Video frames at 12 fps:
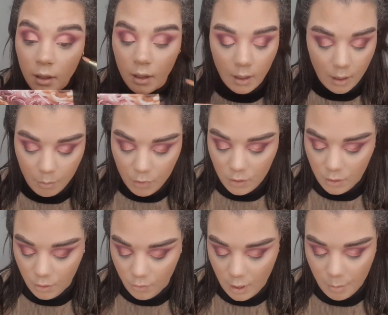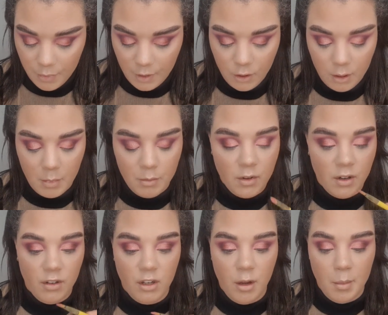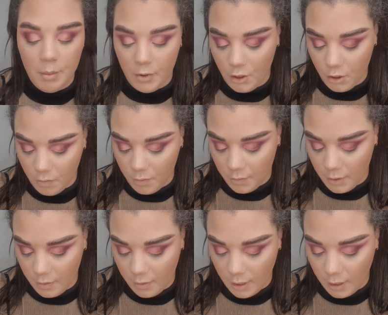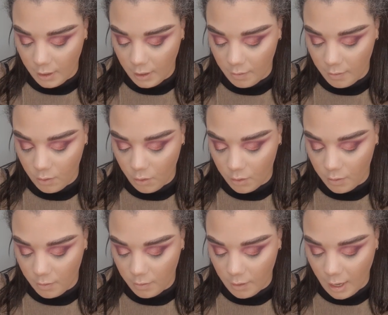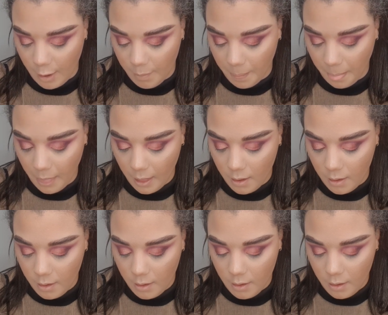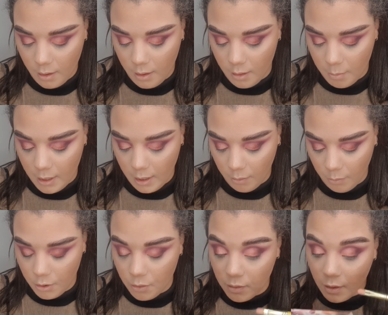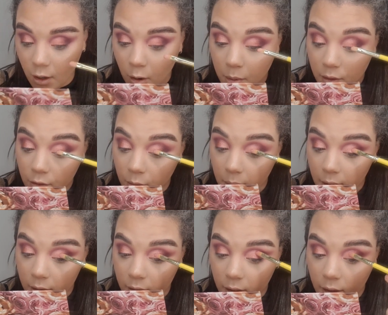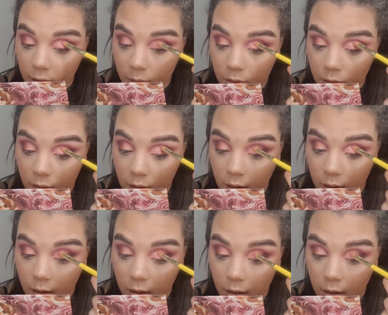I'm just going to grab this shimmer. I'm just going to turn my brush over for this. I took in the middle, which is the Hopeless Romantic. I'm just going to